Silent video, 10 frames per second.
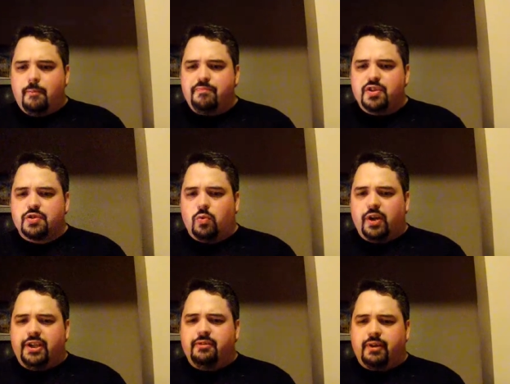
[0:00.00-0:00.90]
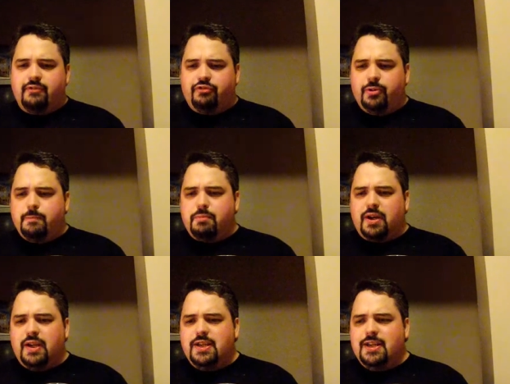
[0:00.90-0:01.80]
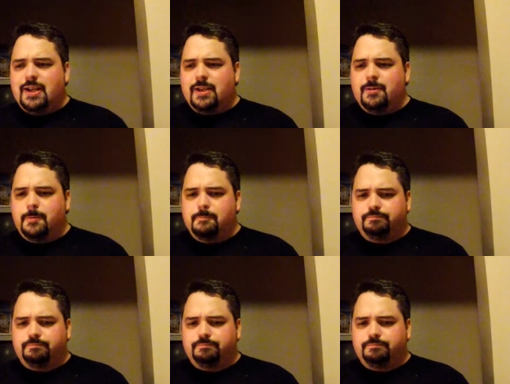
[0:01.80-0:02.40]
There's a white grapefruit, piney kind of note.